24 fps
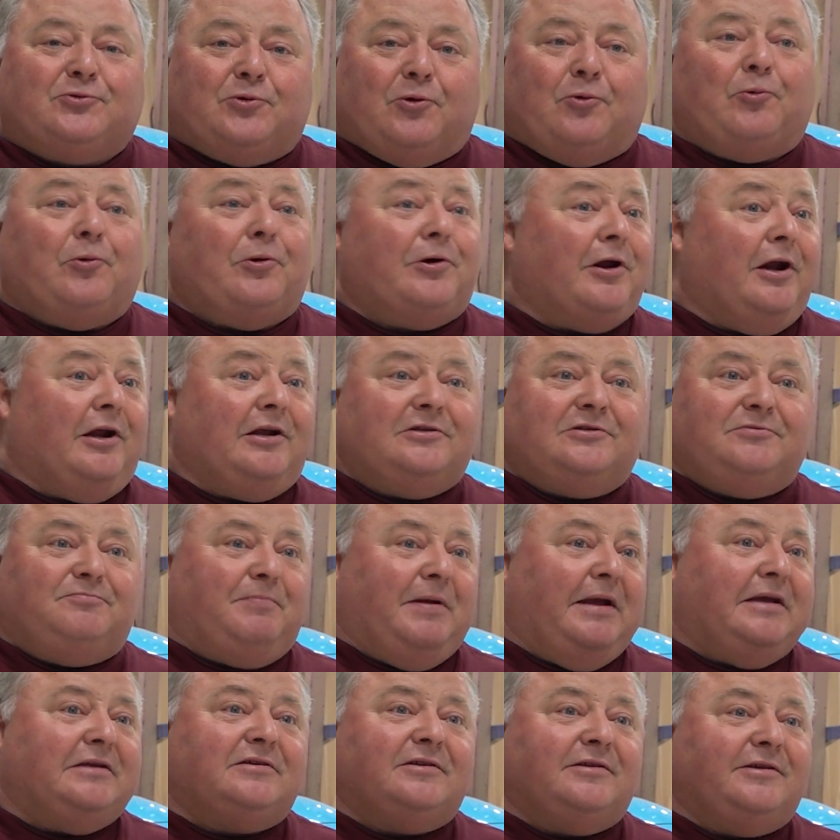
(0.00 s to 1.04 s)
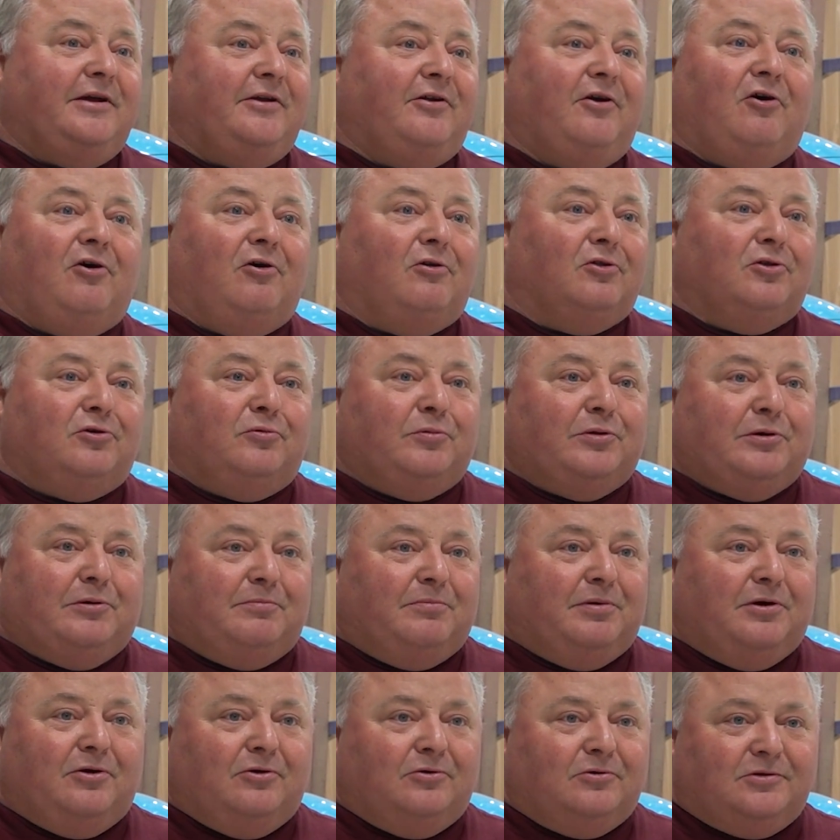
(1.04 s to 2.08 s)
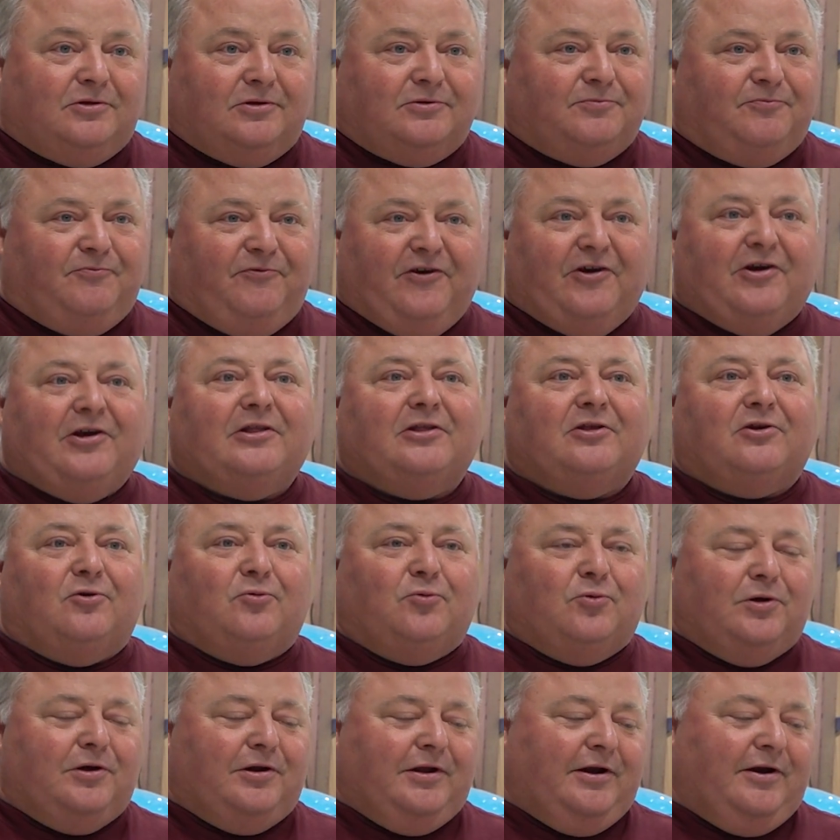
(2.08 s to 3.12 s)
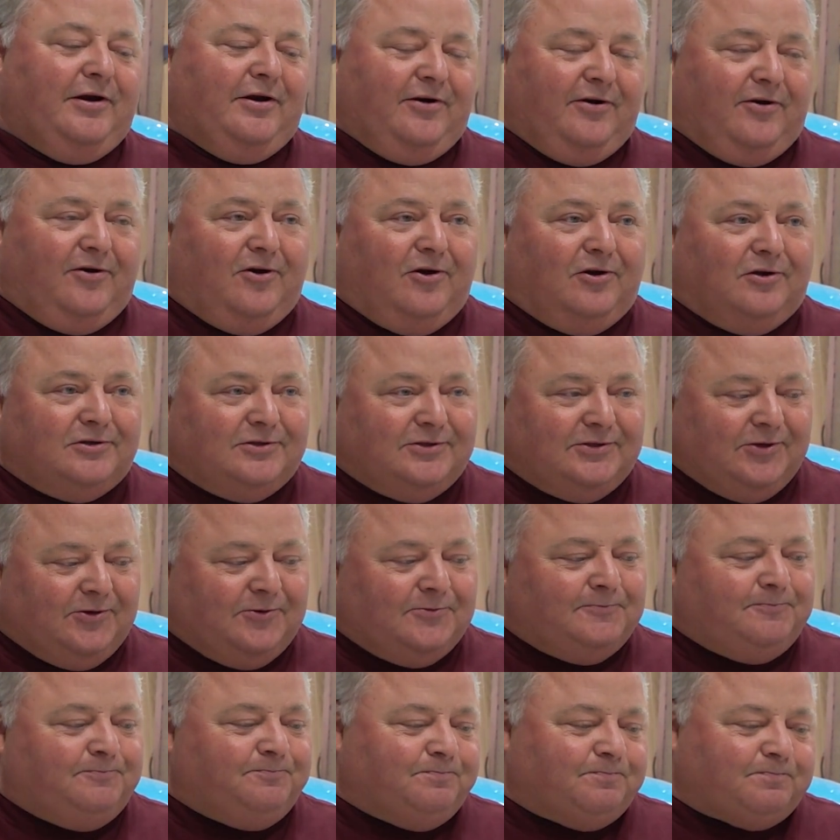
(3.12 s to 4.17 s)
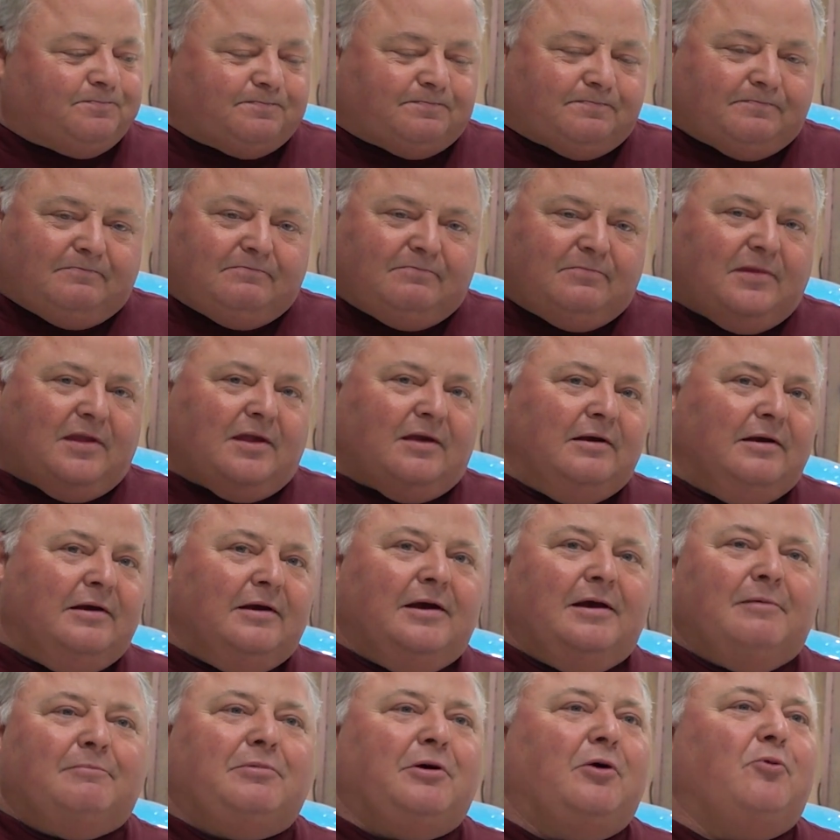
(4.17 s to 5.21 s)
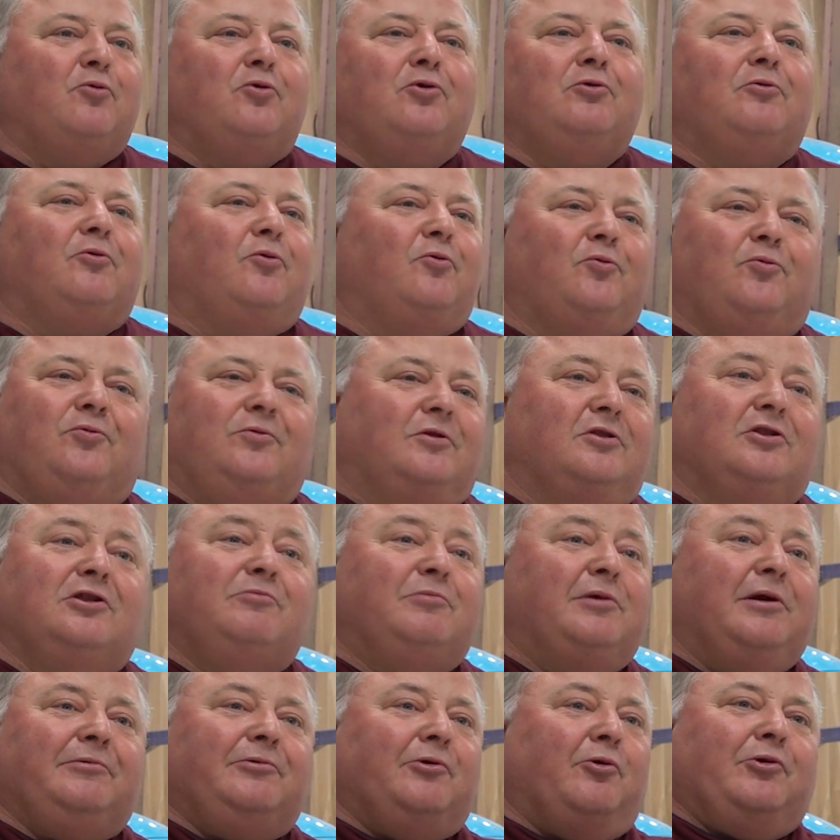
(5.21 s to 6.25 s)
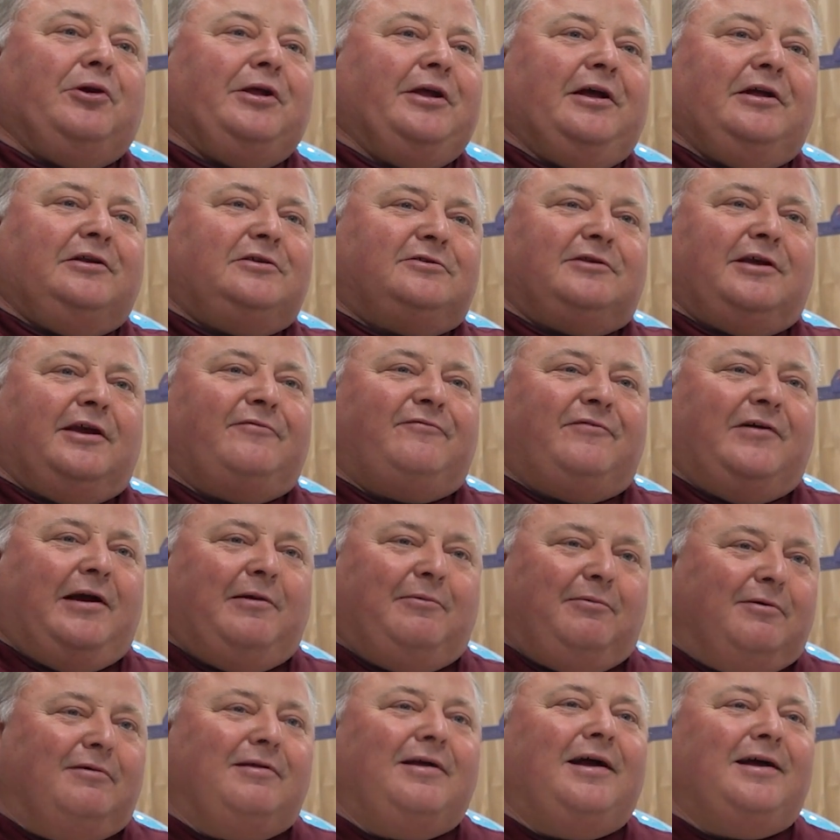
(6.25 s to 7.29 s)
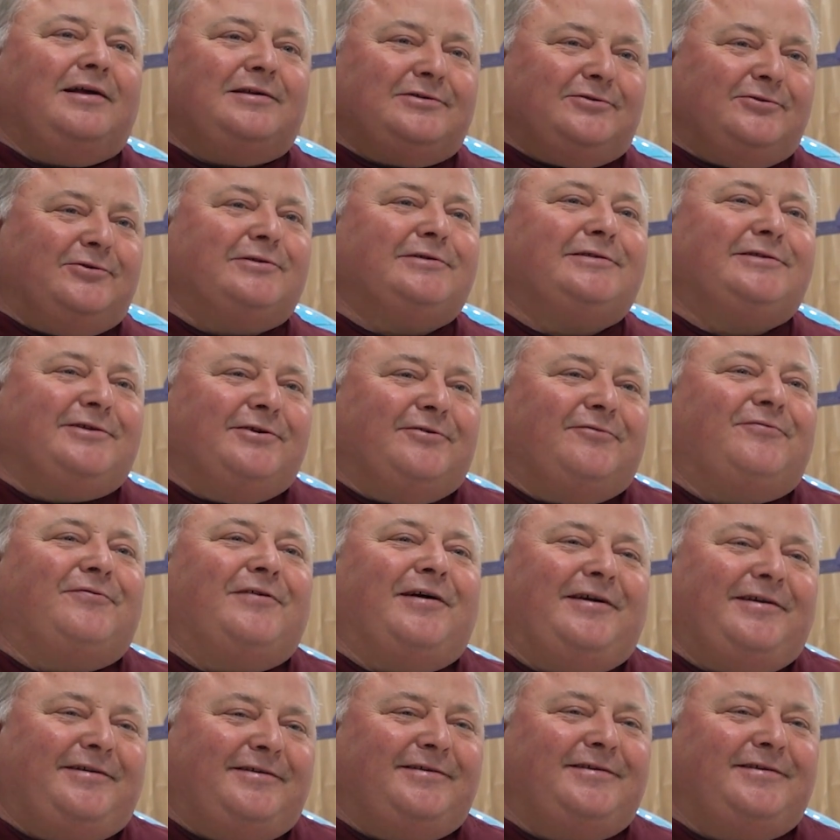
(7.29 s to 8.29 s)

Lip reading: we're working on is basically an all aluminum boat. There's very little wood in it at all. So, But aluminum don't itch like fiberglass, so it's still fun.